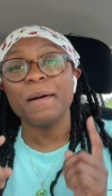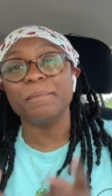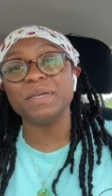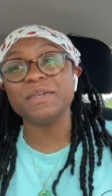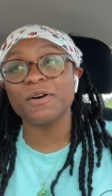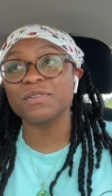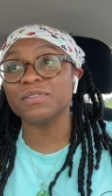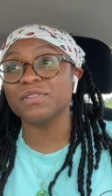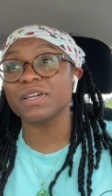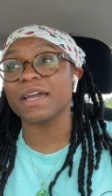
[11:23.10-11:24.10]
be on the
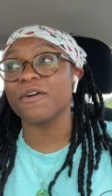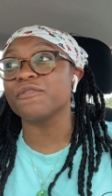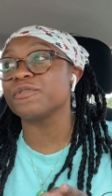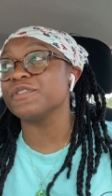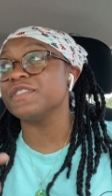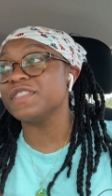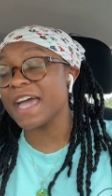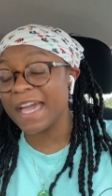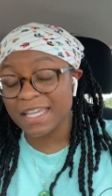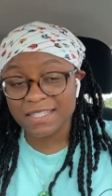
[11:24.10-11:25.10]
lookout for
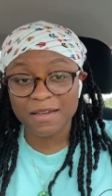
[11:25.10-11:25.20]
that.